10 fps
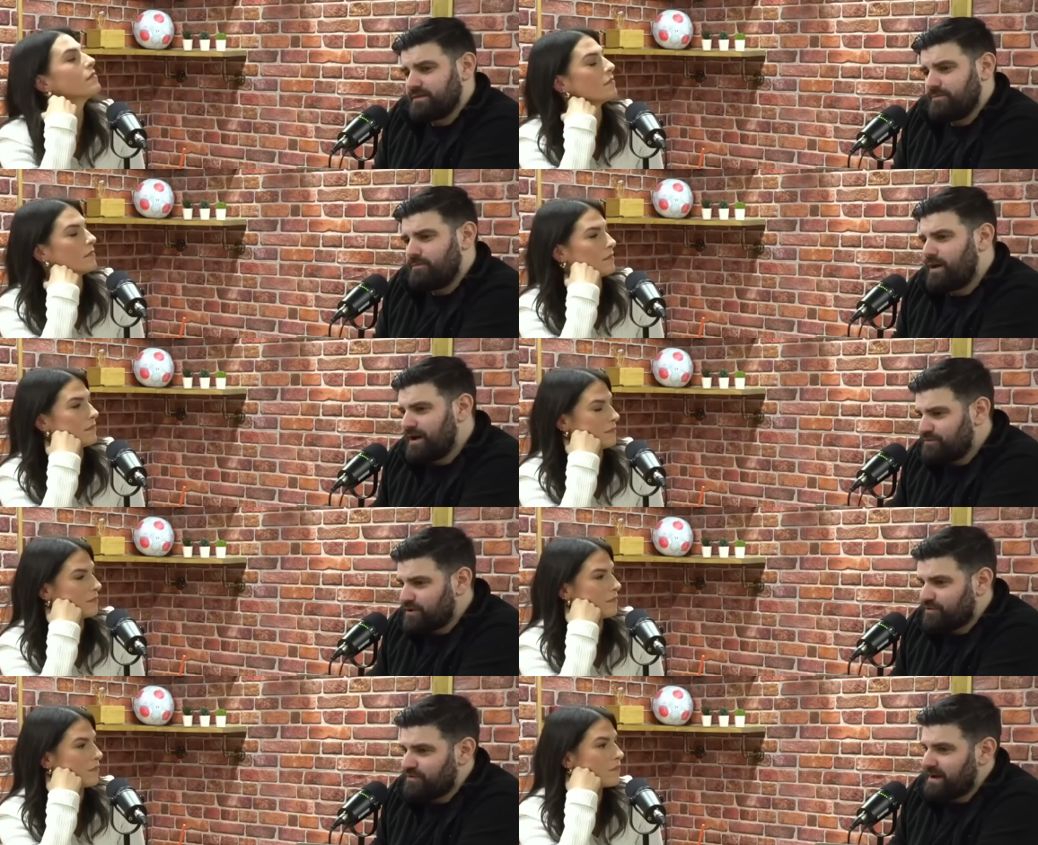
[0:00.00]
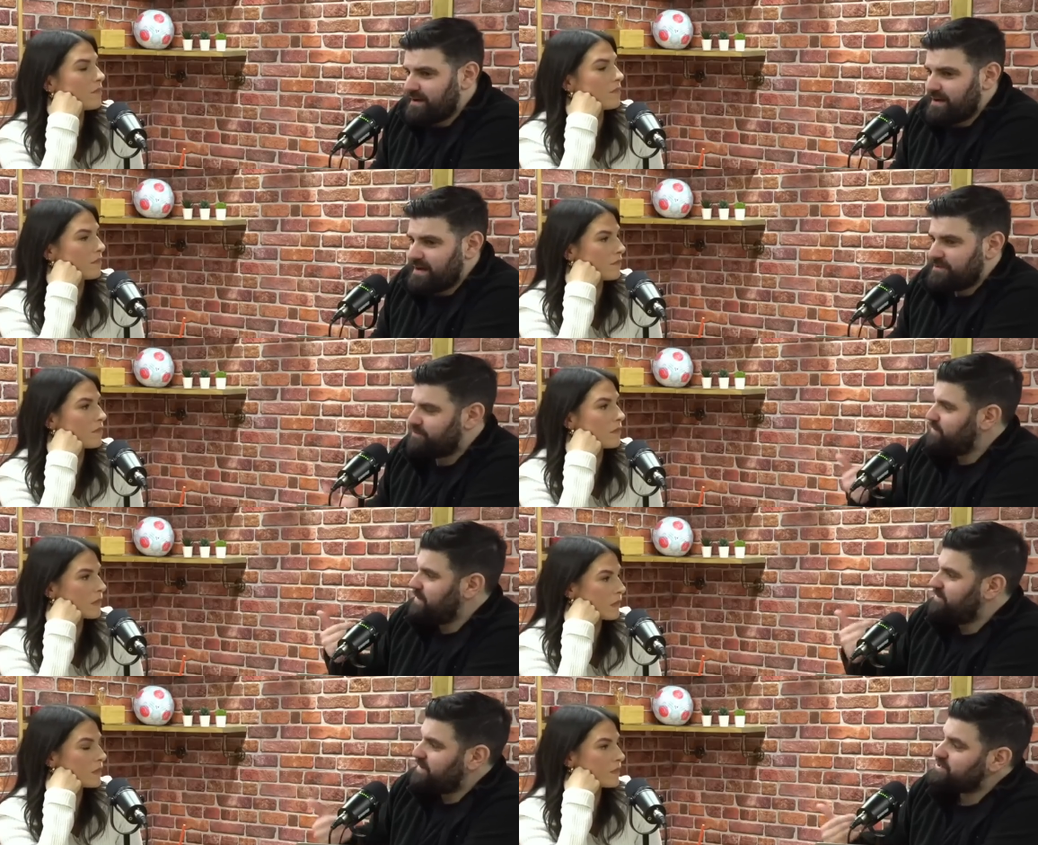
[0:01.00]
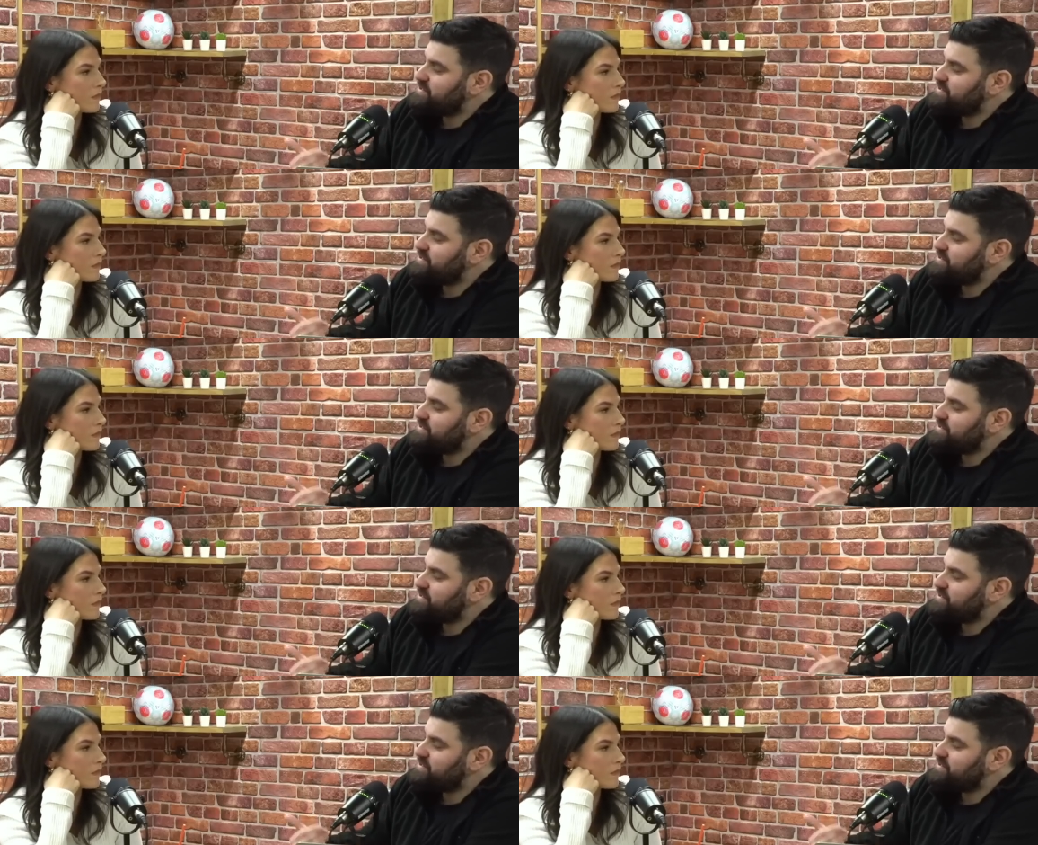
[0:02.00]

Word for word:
Speaker 1: my regret if we finish